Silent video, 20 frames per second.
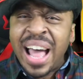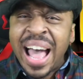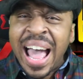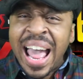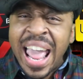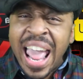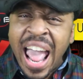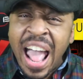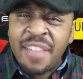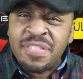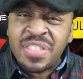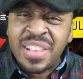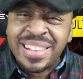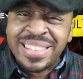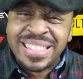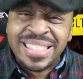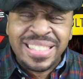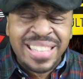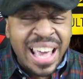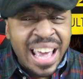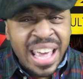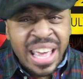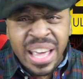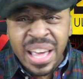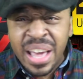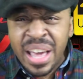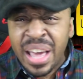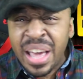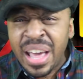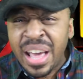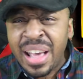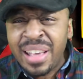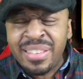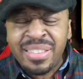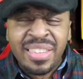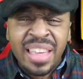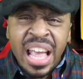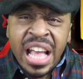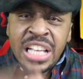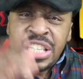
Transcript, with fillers: I have to say is